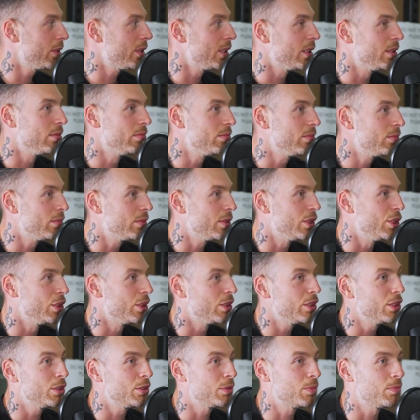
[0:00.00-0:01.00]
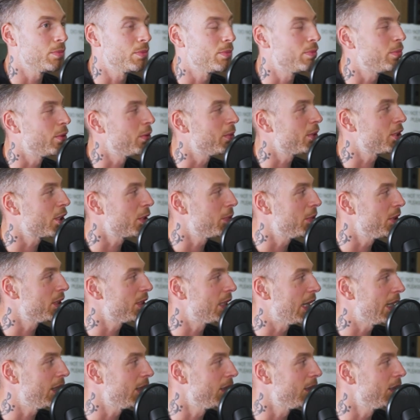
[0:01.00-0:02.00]
Then, you're just pretty much going to be
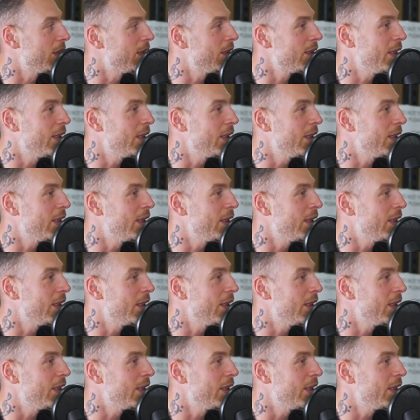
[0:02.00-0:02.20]
stagnant.